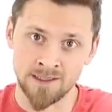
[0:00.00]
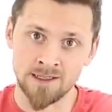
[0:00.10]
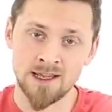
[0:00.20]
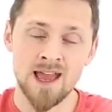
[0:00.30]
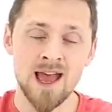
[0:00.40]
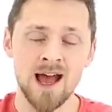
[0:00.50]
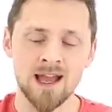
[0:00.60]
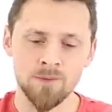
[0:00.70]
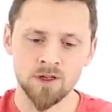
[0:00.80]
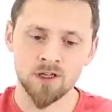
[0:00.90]

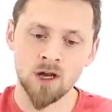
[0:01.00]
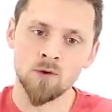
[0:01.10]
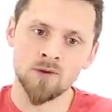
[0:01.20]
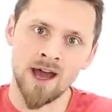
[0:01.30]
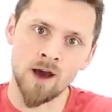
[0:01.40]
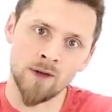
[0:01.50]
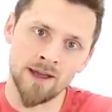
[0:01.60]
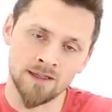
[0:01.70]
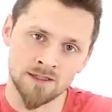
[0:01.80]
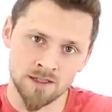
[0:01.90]
I am going to go now
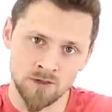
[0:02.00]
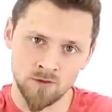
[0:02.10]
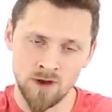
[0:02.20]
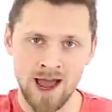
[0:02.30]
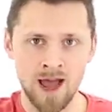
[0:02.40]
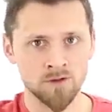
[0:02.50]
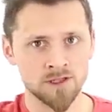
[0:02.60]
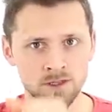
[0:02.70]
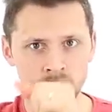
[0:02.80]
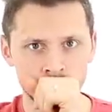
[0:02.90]
into how
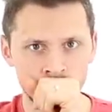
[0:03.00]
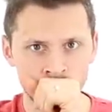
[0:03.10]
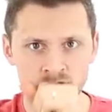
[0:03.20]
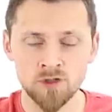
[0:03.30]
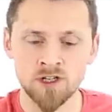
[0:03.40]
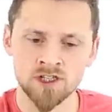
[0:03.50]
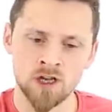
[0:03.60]
to tune your